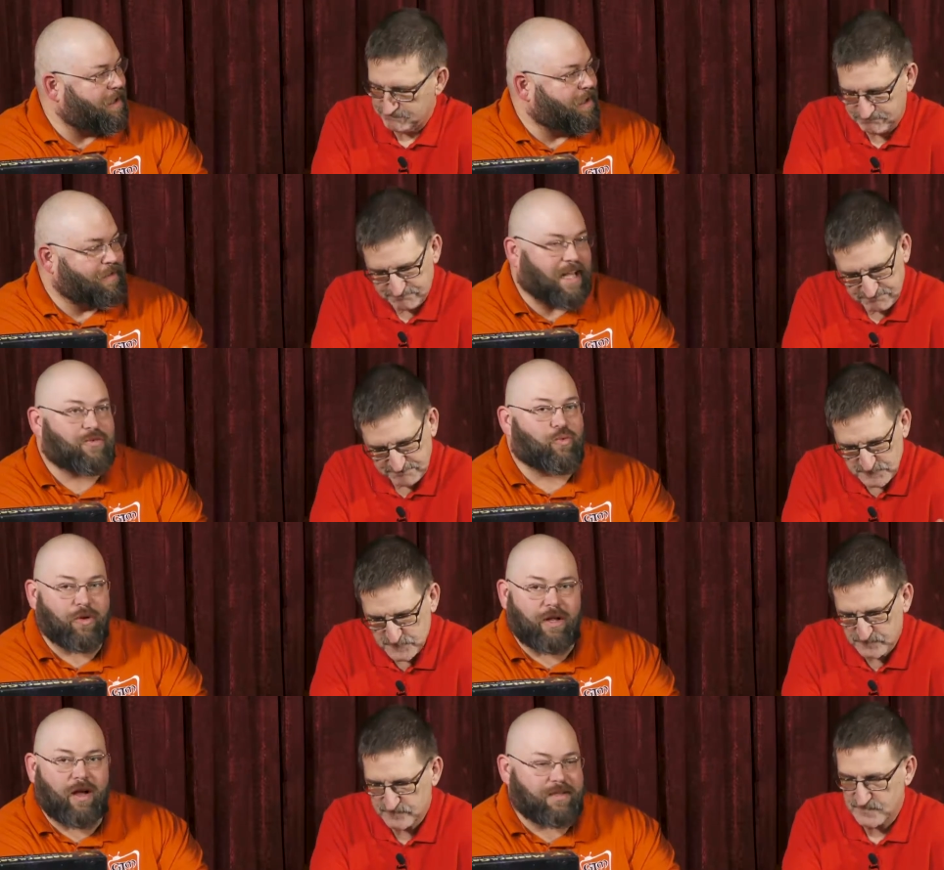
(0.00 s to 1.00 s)
Speaker 1: That's
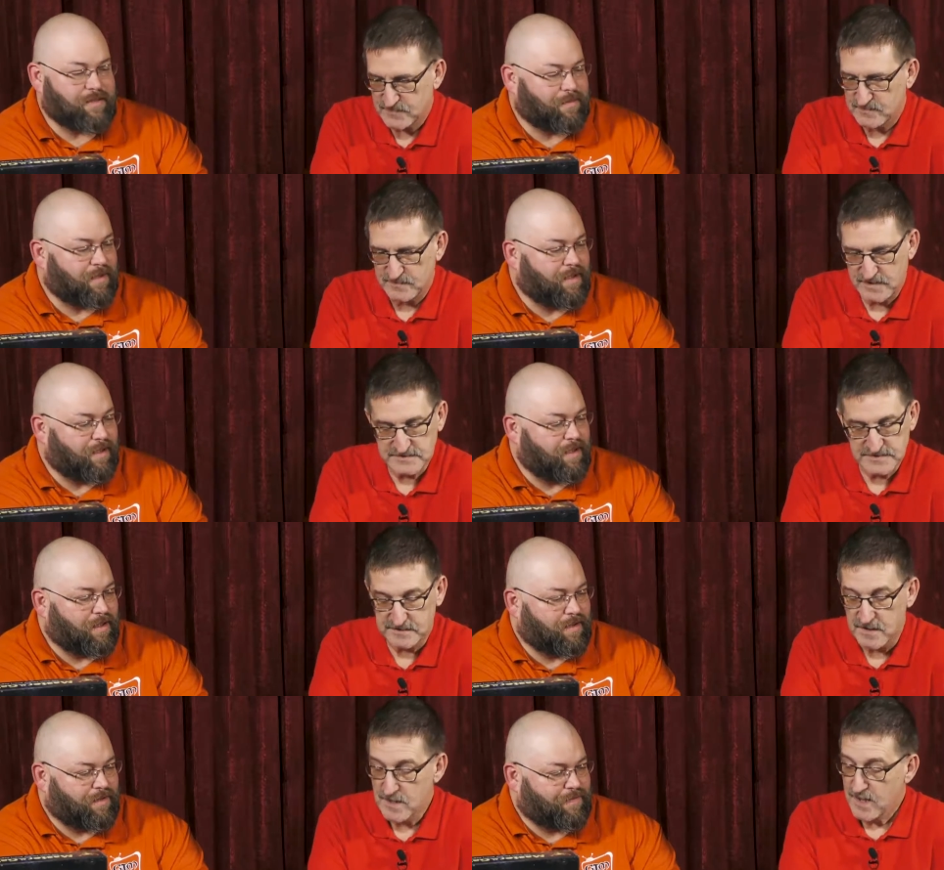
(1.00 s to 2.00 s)
really awesome. That's it.
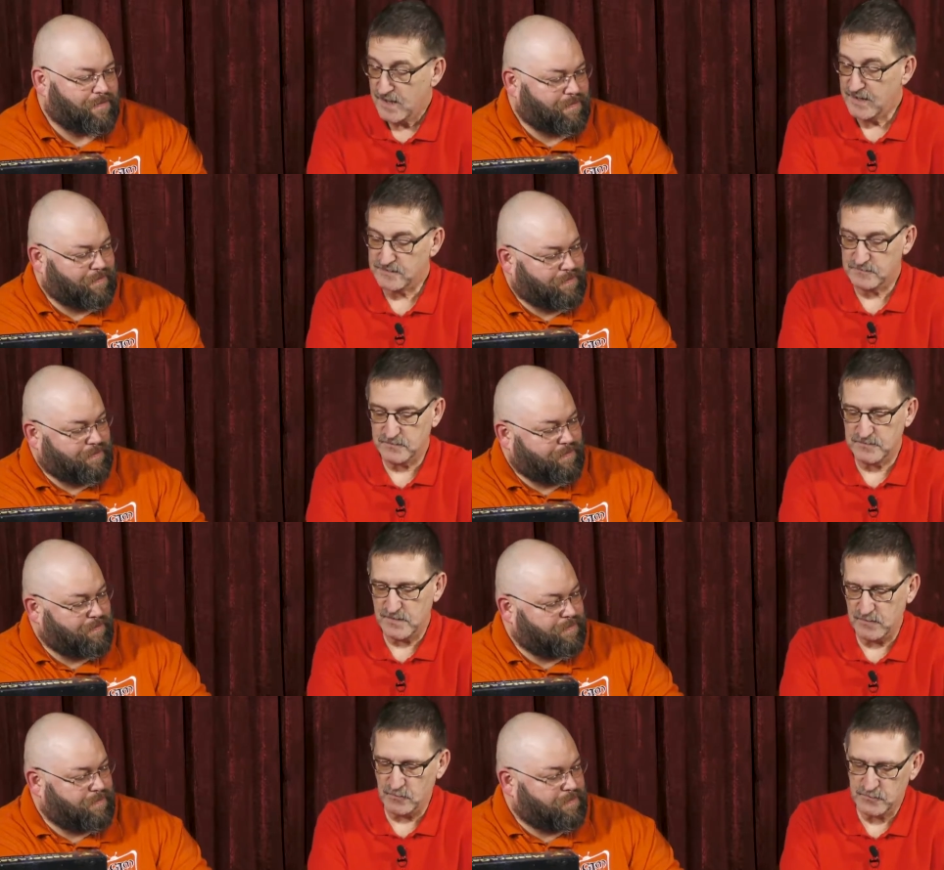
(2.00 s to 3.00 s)
And
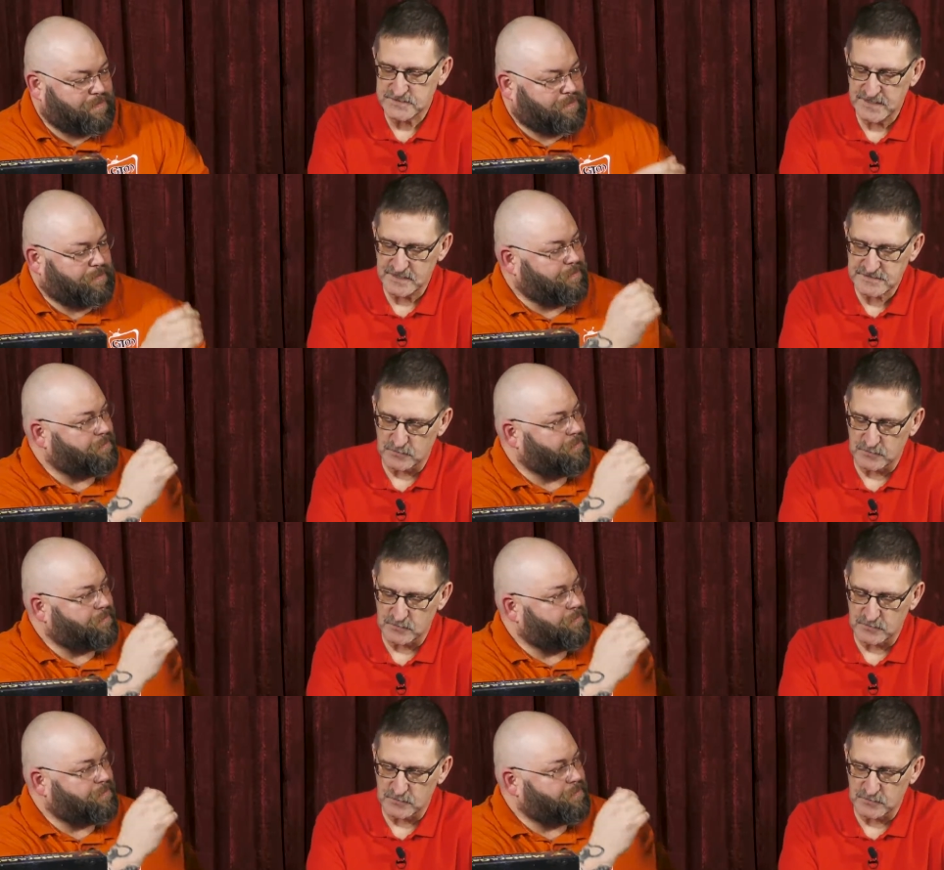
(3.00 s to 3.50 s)
and when we say it's a